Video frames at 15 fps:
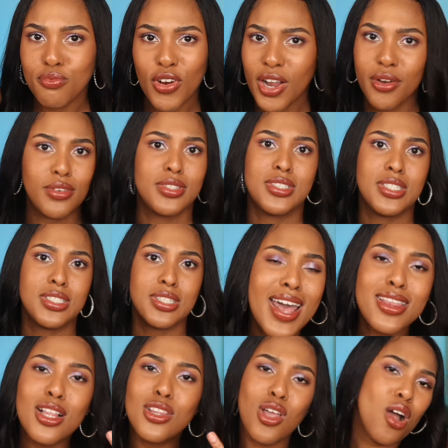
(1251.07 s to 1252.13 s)
fragrances,
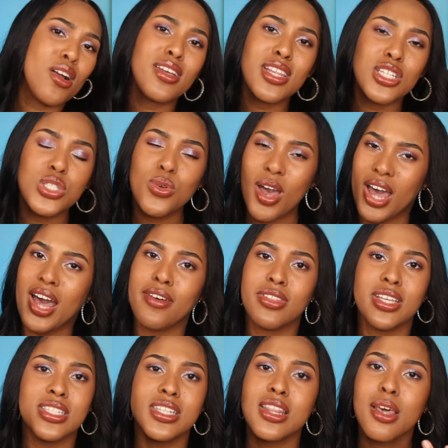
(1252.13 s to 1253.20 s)
and the longer that you have
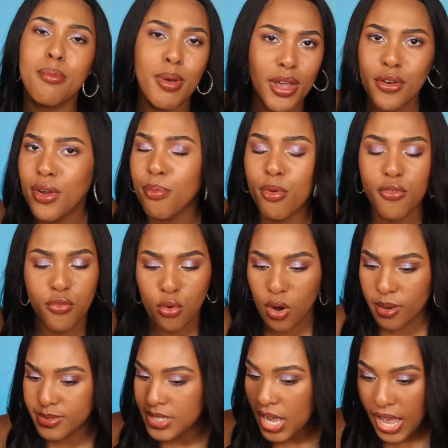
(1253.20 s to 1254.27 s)
this, the better it
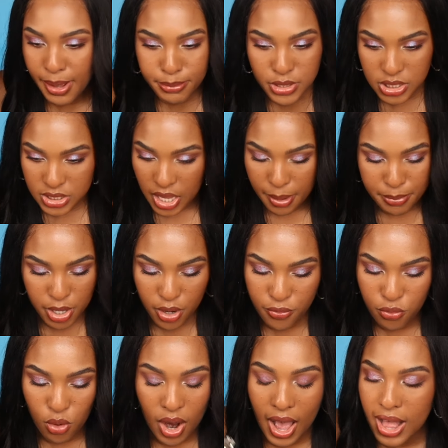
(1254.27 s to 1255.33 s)
performs. I'm just, I'm here
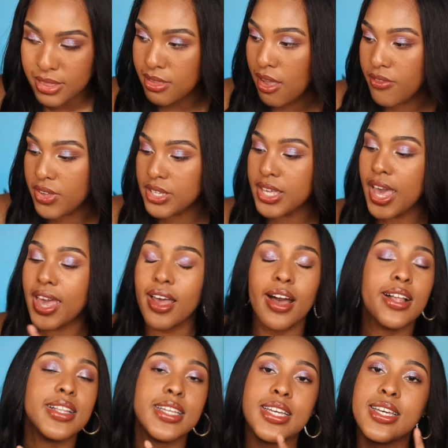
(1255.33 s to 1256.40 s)
for it. I love it.
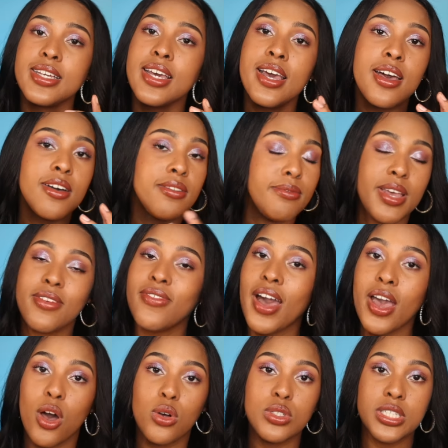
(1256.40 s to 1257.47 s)
Kayali,
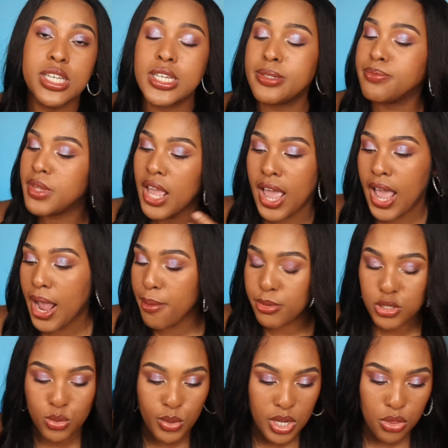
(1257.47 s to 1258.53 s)
Invite Only, Amber
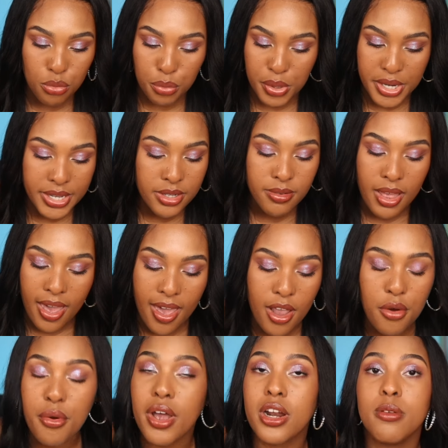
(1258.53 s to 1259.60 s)
twenty-three,
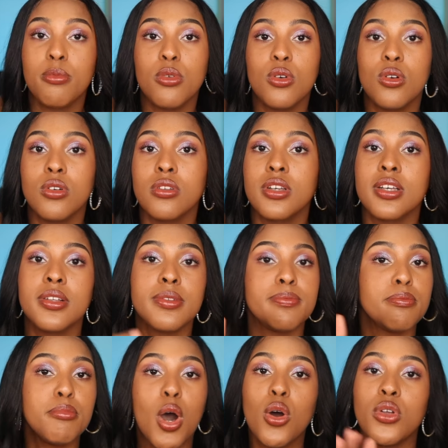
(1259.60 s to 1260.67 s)
incredible.
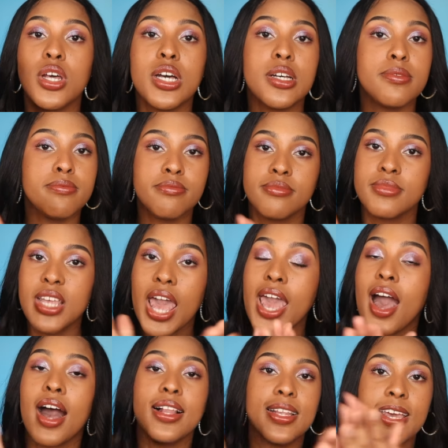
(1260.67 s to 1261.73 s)
Mona,
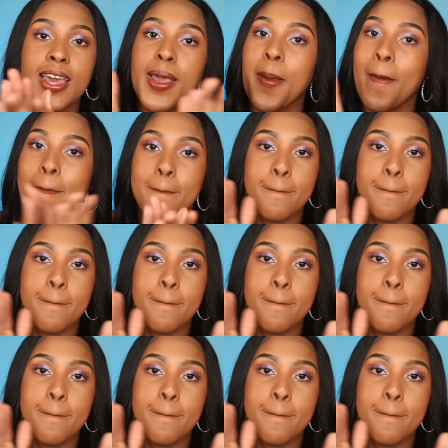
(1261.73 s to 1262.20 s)
Kayali,